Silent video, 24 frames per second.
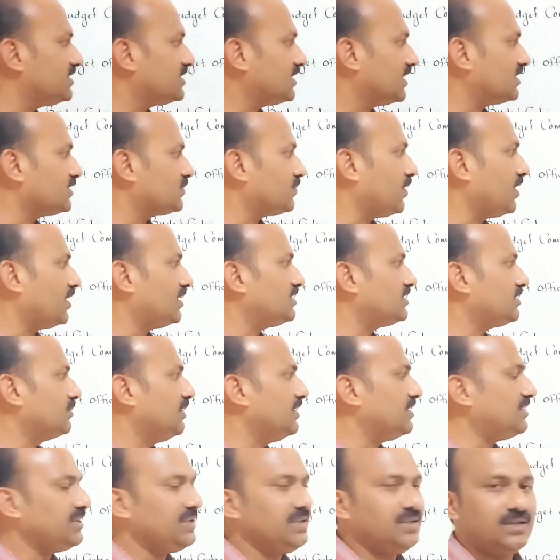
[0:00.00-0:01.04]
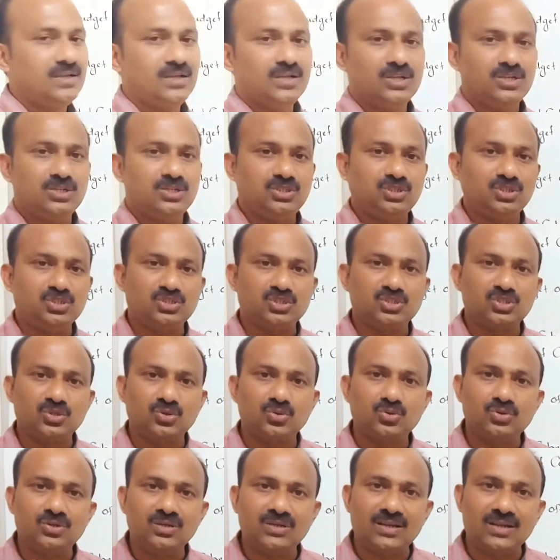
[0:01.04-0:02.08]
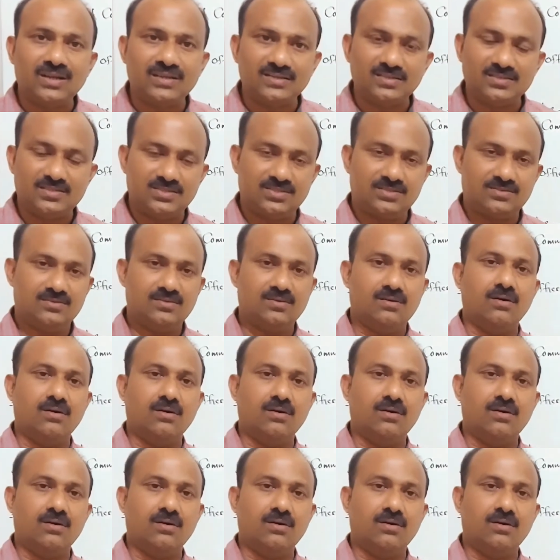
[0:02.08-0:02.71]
his responsibility? To scrutinize